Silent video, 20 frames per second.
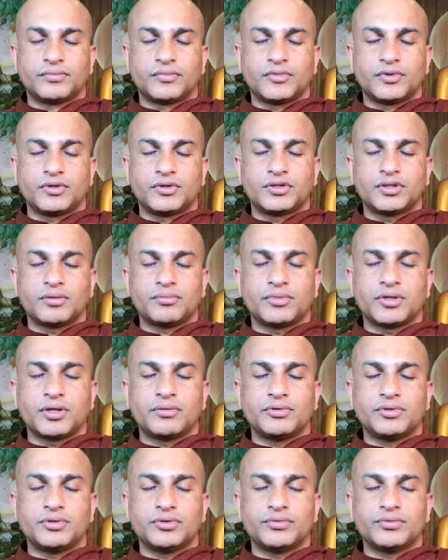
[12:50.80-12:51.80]
And
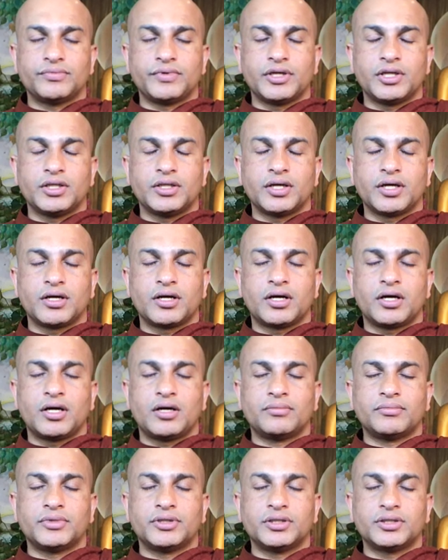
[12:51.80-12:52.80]
sometimes you feel the
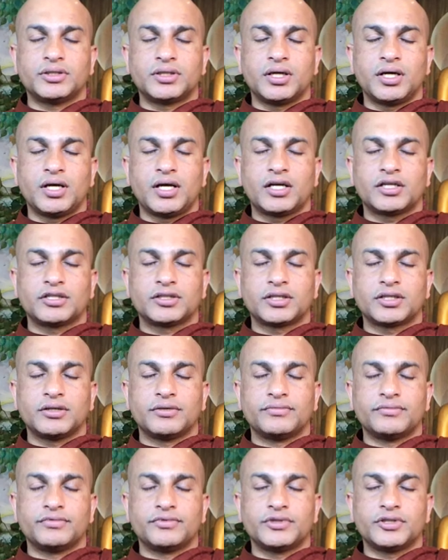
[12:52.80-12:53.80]
calmness, relax,
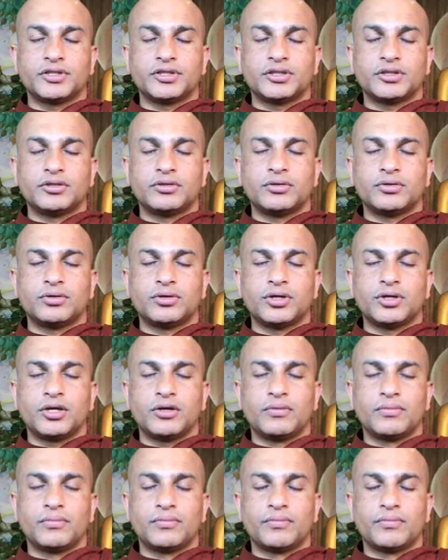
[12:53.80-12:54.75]
comfort, joy,